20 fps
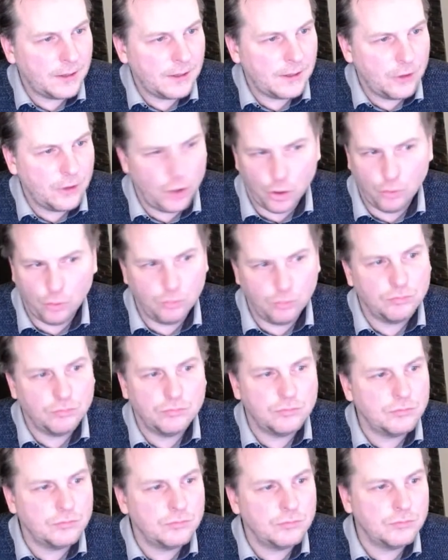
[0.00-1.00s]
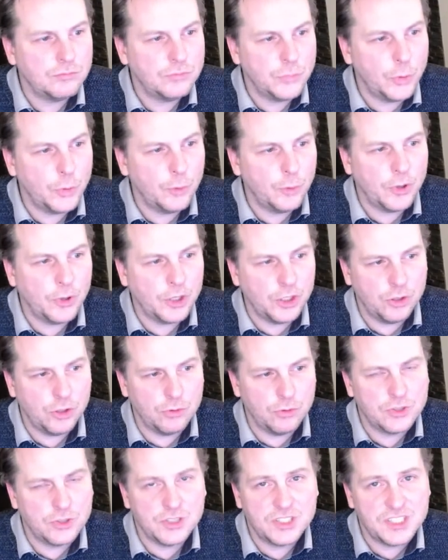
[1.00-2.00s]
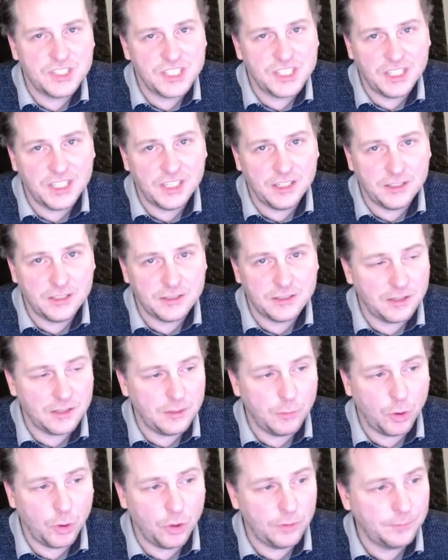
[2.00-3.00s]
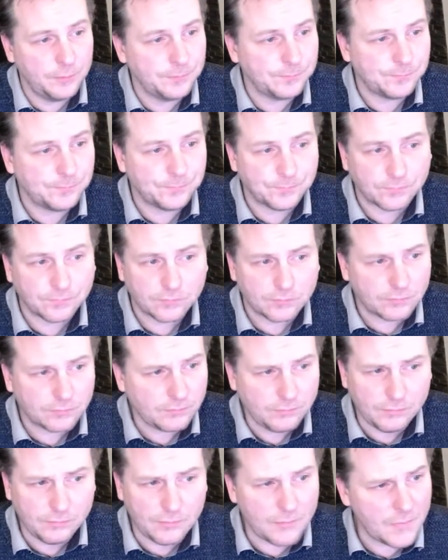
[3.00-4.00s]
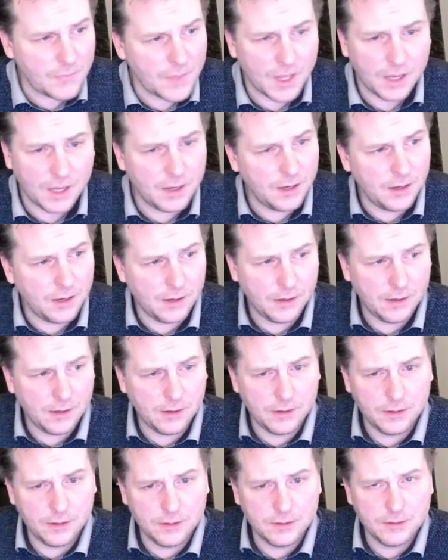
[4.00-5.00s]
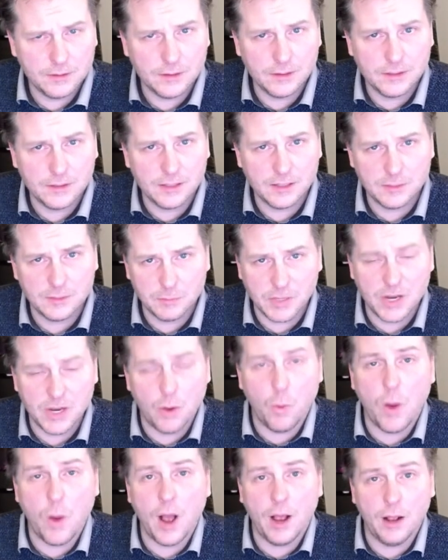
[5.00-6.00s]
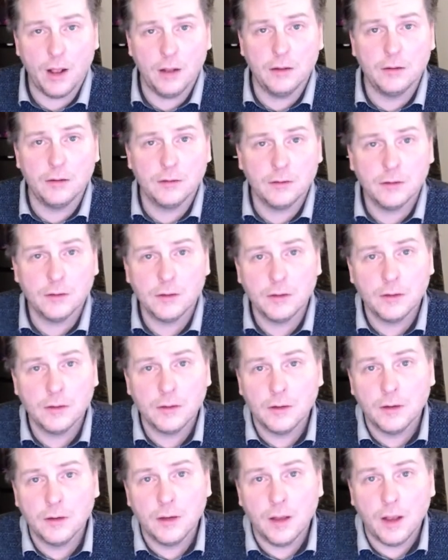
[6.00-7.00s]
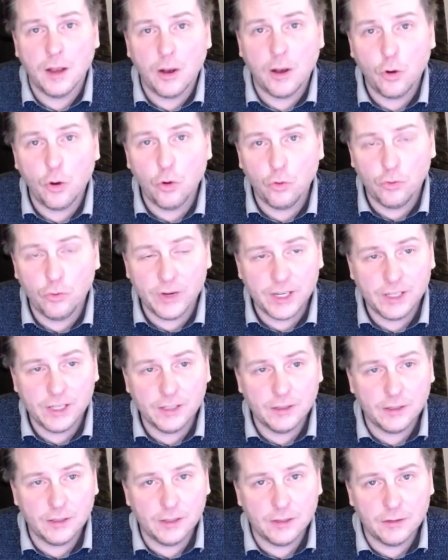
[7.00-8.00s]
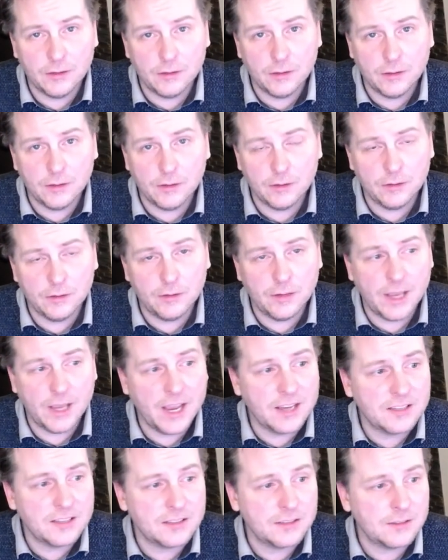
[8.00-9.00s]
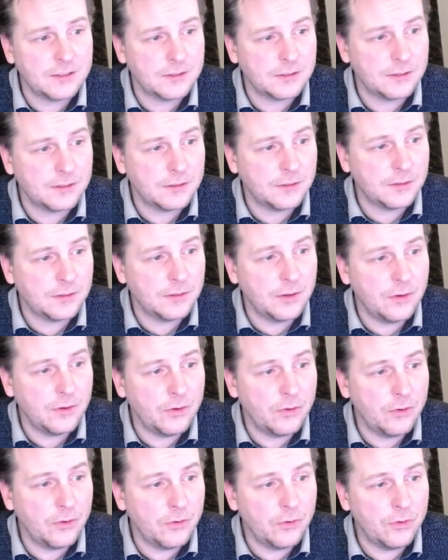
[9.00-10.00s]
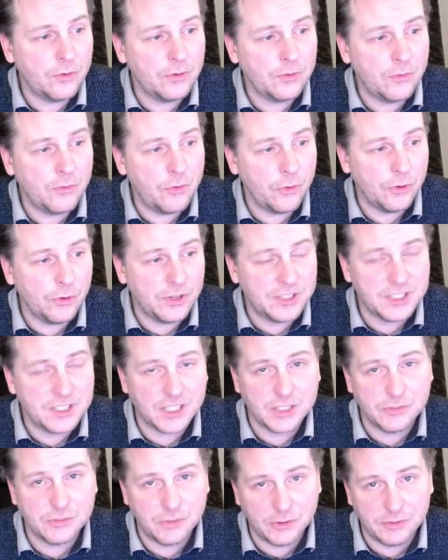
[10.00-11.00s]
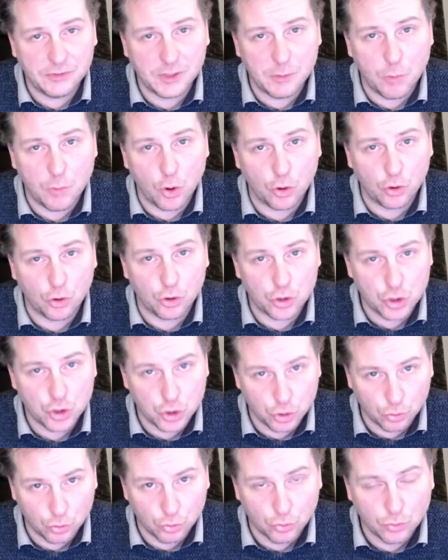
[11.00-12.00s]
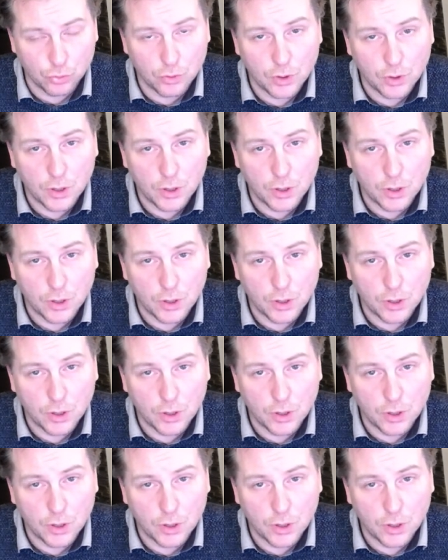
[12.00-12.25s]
No. Nobody uses CDs anymore. It has been a while. Already in the X3650 Model 2,